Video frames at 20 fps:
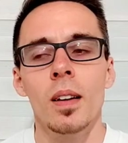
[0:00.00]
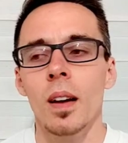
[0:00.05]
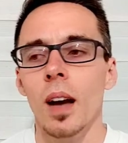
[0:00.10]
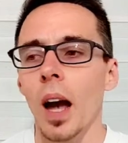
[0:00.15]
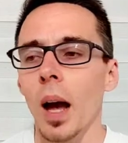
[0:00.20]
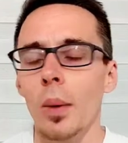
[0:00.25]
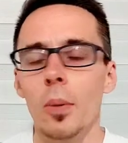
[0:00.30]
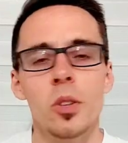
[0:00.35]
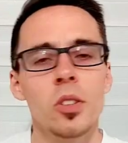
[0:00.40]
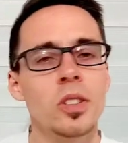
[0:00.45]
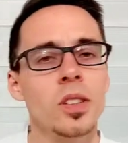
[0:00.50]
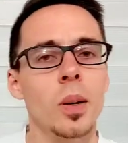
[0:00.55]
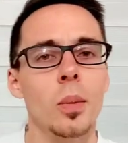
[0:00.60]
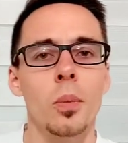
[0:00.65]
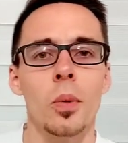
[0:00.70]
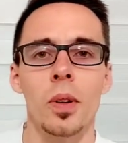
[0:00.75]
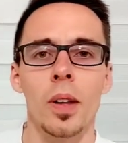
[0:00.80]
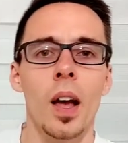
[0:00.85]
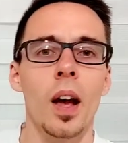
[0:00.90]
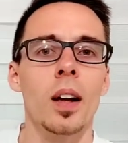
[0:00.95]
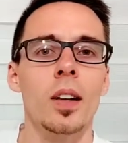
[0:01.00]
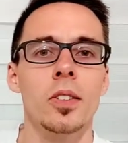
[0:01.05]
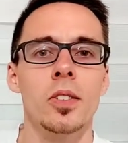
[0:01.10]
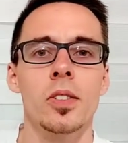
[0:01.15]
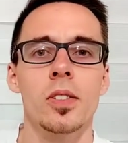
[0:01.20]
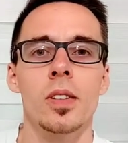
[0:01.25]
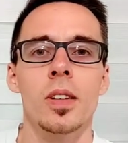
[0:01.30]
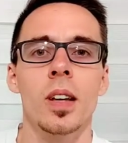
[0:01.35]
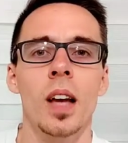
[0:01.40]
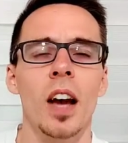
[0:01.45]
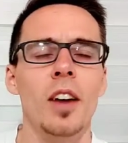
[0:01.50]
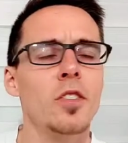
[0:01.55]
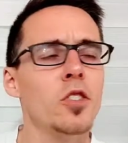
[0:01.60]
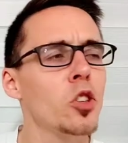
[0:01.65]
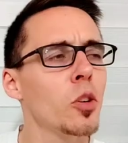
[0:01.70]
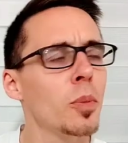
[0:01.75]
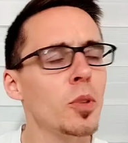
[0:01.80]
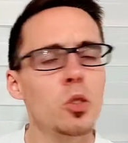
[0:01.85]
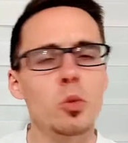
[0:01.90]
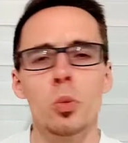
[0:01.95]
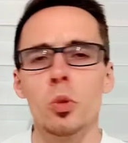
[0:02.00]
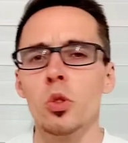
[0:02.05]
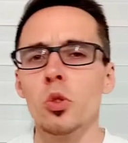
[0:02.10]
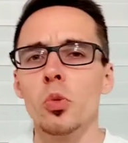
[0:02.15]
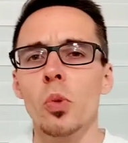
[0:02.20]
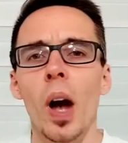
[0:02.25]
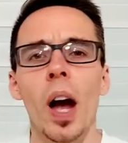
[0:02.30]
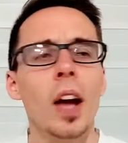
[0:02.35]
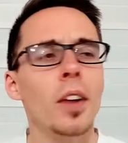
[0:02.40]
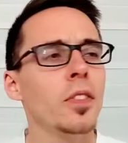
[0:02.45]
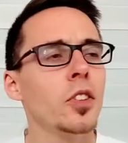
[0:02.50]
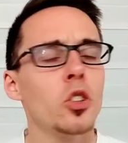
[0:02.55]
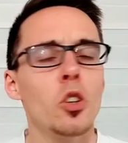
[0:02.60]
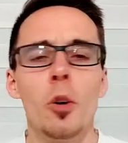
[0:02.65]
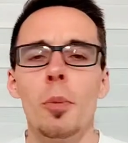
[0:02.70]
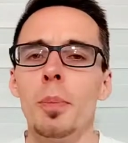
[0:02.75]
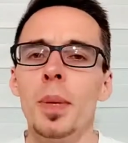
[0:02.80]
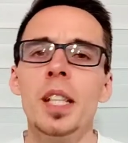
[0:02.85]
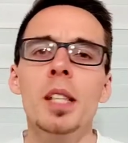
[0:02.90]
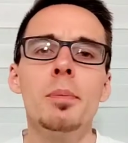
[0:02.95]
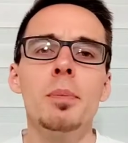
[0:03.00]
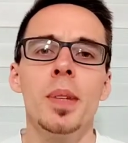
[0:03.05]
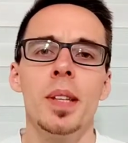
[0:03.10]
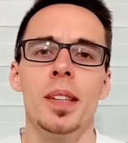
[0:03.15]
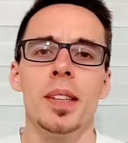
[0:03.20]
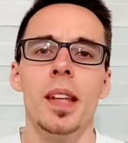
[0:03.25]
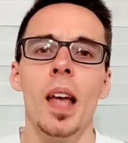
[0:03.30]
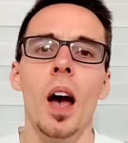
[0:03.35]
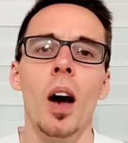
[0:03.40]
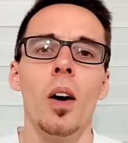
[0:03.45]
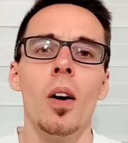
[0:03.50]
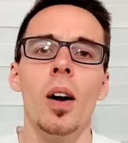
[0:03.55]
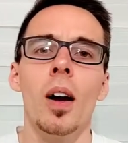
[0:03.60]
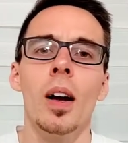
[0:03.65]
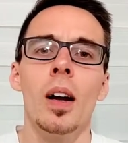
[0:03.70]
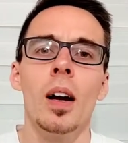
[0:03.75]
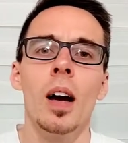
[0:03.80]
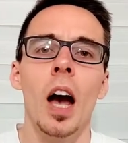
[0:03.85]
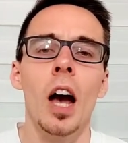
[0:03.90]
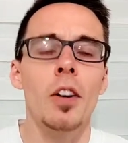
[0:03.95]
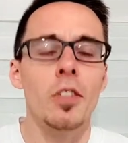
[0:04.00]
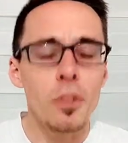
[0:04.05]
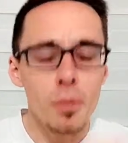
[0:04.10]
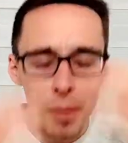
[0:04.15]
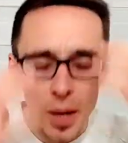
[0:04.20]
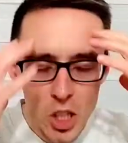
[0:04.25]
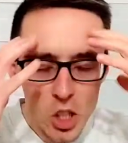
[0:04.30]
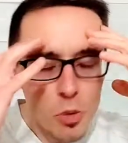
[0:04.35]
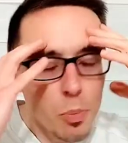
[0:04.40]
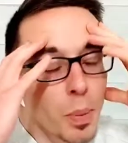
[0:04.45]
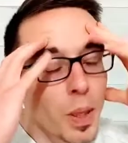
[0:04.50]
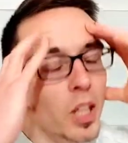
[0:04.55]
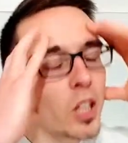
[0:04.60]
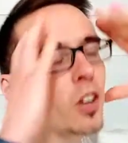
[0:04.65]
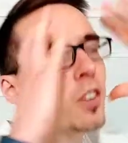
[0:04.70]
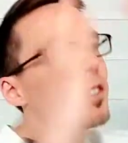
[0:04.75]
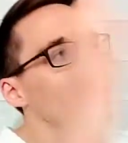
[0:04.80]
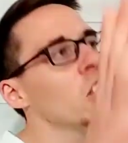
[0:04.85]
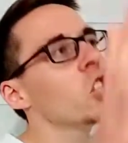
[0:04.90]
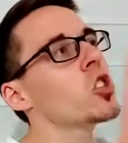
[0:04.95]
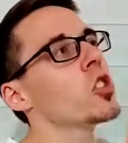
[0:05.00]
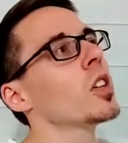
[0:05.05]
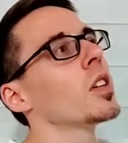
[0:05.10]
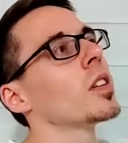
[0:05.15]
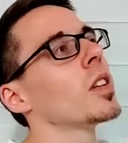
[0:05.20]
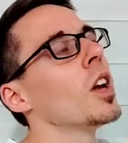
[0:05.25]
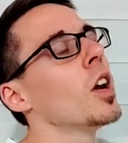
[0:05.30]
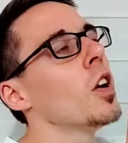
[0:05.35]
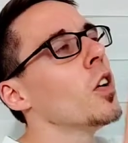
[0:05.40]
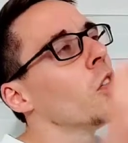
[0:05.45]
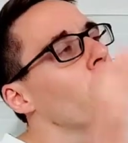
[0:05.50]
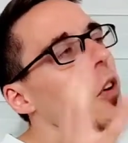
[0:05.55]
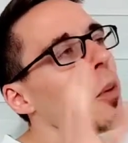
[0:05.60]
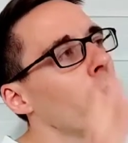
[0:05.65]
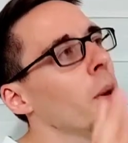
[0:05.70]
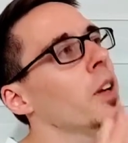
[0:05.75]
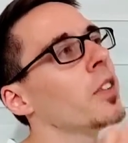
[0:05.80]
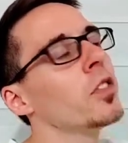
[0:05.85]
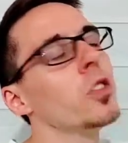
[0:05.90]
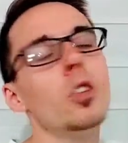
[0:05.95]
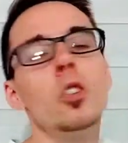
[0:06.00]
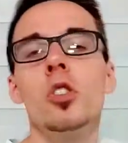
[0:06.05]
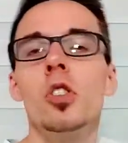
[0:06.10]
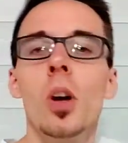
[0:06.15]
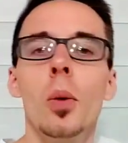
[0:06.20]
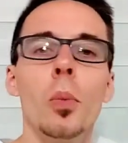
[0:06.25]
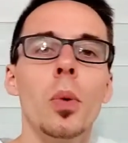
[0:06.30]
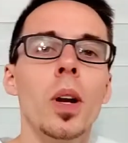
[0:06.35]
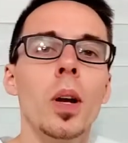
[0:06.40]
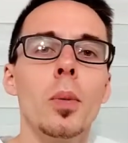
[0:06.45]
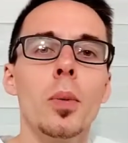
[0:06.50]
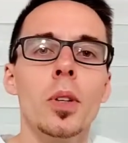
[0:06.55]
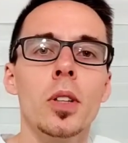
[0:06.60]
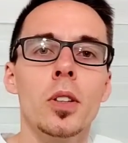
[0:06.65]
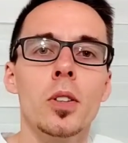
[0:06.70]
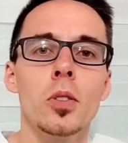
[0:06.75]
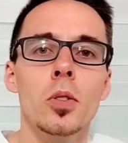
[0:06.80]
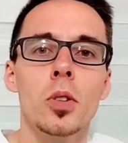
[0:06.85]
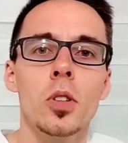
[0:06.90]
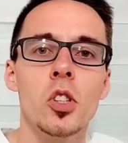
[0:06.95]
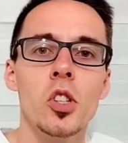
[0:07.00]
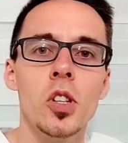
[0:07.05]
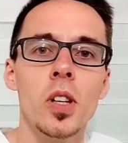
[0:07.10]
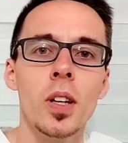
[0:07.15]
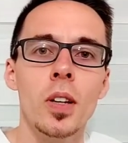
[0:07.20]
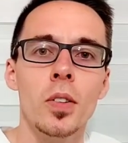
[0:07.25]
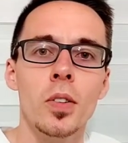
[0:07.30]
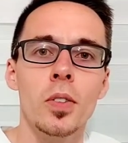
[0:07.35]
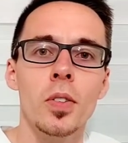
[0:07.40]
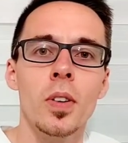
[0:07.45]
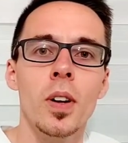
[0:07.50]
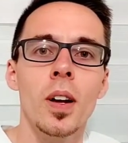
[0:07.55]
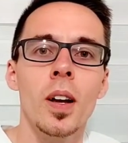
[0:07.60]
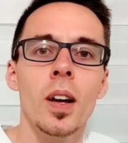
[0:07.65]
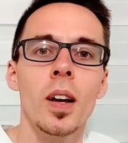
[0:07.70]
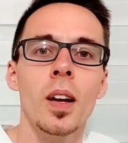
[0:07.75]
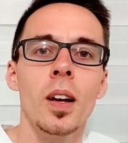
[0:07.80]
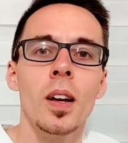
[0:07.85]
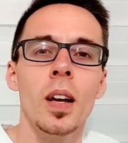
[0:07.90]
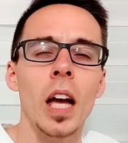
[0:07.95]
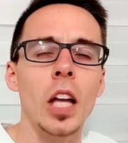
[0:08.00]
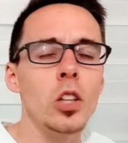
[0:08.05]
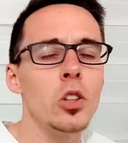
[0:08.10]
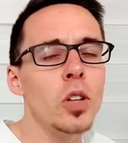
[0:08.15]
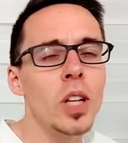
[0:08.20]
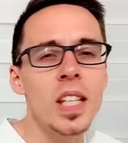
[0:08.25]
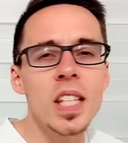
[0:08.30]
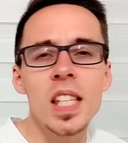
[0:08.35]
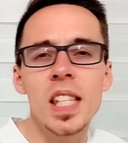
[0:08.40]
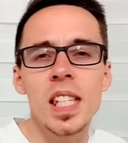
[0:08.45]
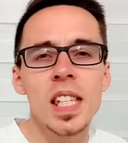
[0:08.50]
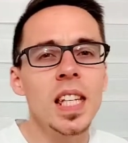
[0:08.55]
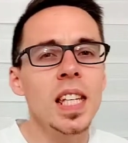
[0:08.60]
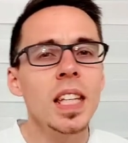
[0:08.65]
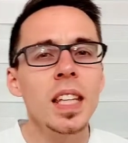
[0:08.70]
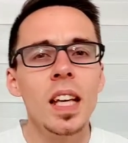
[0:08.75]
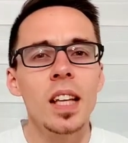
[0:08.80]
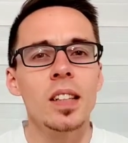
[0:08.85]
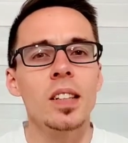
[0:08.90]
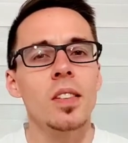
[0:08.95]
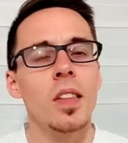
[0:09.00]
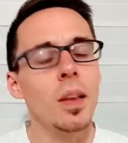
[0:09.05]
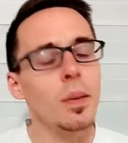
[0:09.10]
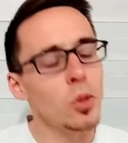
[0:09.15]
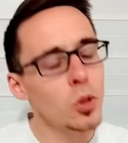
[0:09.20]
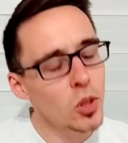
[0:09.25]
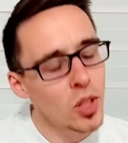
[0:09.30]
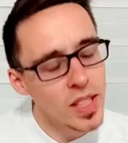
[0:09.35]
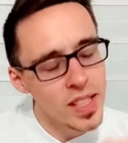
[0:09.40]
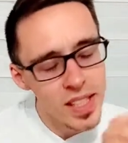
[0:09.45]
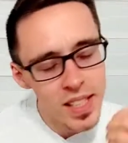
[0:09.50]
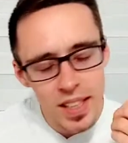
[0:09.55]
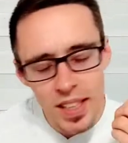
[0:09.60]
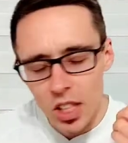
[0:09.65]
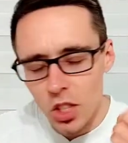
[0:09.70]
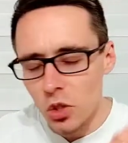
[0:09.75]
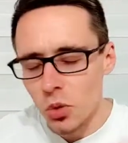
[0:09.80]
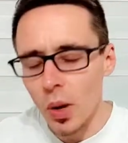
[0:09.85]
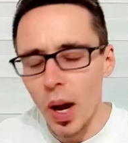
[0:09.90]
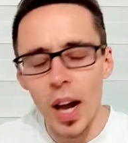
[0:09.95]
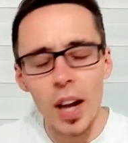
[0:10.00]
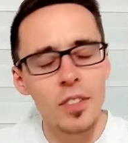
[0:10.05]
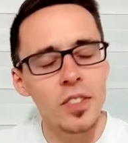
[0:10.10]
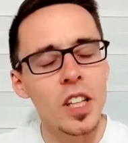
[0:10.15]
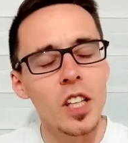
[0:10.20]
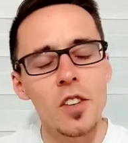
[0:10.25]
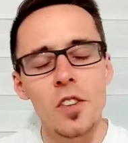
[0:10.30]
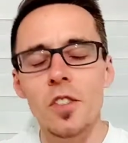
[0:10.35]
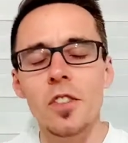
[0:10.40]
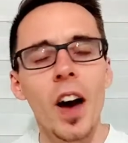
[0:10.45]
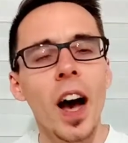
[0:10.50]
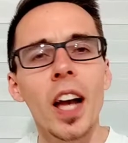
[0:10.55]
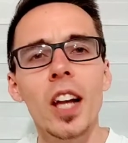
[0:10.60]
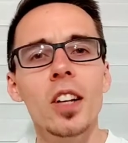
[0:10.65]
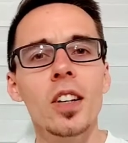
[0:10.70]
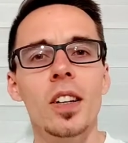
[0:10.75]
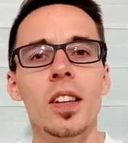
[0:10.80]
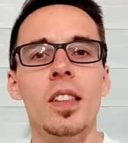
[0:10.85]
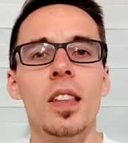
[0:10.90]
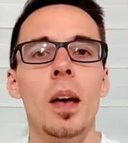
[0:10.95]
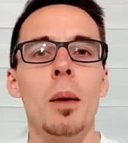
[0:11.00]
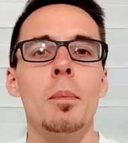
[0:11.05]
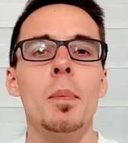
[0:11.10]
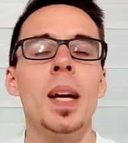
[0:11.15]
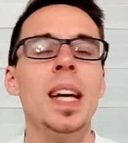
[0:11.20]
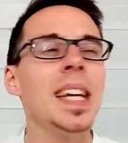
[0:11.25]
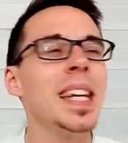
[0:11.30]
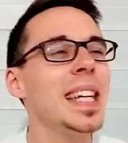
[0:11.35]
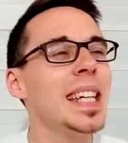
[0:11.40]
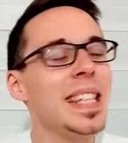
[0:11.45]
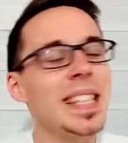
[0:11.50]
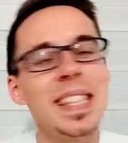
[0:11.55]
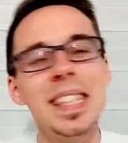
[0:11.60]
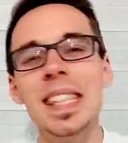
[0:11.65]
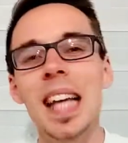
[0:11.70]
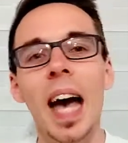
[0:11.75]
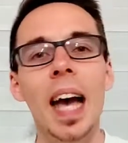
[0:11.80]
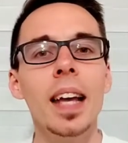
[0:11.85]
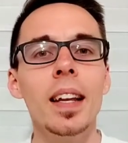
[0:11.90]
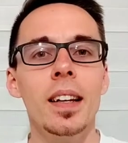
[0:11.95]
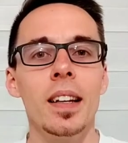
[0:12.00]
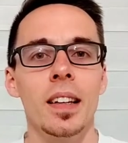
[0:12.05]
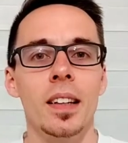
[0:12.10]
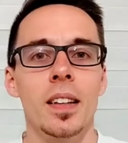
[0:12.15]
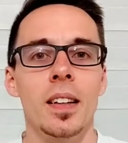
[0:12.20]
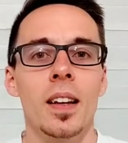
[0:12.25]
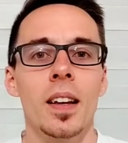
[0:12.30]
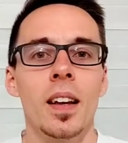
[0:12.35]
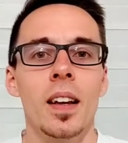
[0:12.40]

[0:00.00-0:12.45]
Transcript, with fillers: I was someone else. I have so much more drive and commitment now. I have a much bigger vision for my future and what I wanted to achieve. And you can see that in them. You can see the drive, that fire in them igniting.